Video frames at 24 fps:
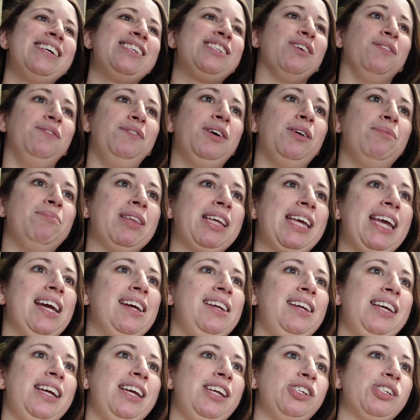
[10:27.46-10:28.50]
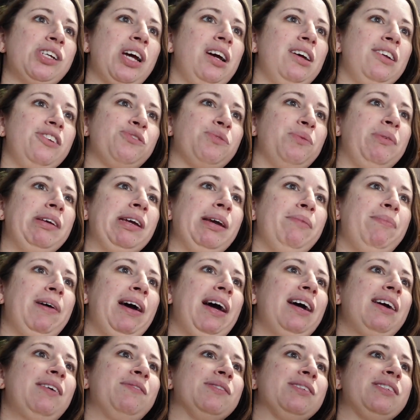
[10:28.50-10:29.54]
to film the candy cane challenge when we get
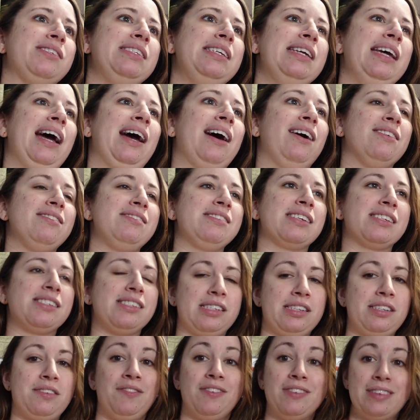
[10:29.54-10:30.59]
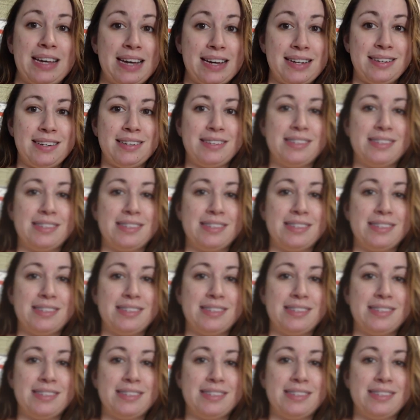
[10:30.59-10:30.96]
back. We'll see how successful that